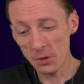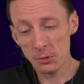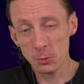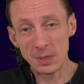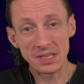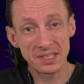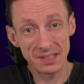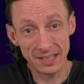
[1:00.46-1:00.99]

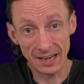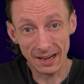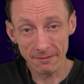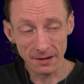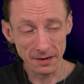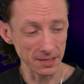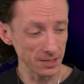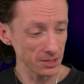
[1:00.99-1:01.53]
reason than I find
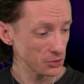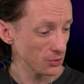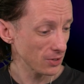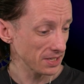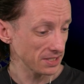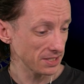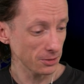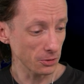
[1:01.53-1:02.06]
it
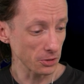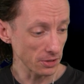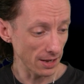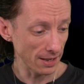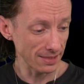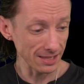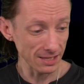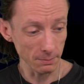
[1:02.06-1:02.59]
interesting or I
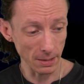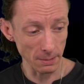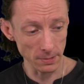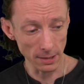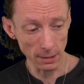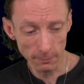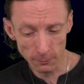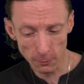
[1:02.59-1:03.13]
think it might be
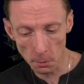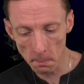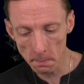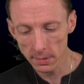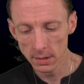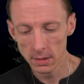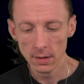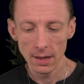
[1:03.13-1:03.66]
helpful.
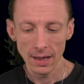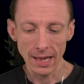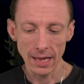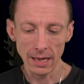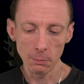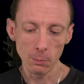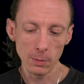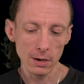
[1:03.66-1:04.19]
And
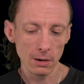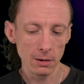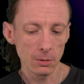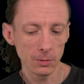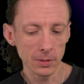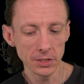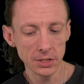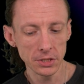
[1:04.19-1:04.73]
we are going
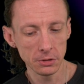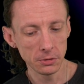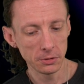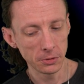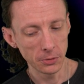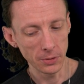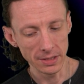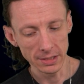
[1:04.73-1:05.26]
to,
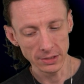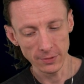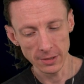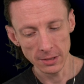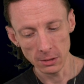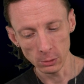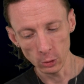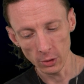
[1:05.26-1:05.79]
in this
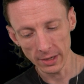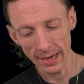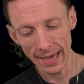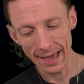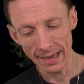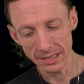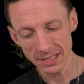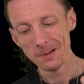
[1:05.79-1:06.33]
video, look
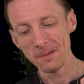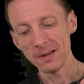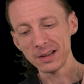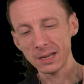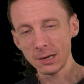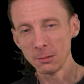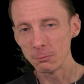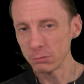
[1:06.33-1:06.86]
at
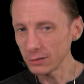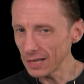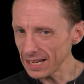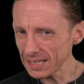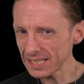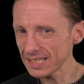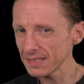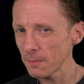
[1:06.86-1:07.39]

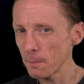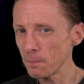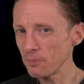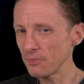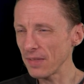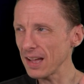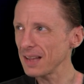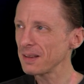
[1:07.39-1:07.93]
complex,
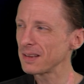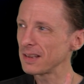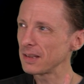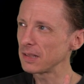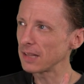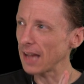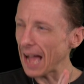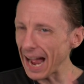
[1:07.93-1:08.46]
not
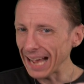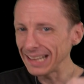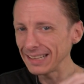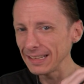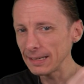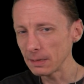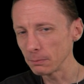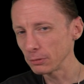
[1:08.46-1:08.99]
the highly
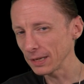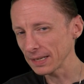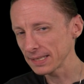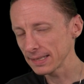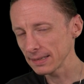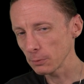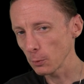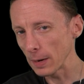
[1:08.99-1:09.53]
complex
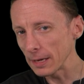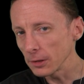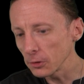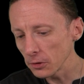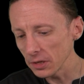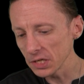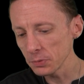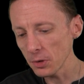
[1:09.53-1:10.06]
regular
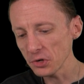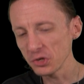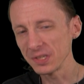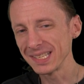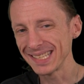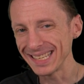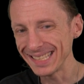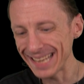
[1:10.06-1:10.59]
expression
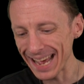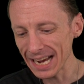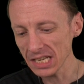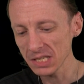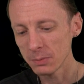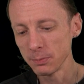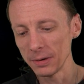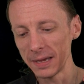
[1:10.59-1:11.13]
syntax,
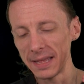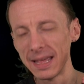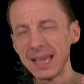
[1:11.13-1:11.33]
but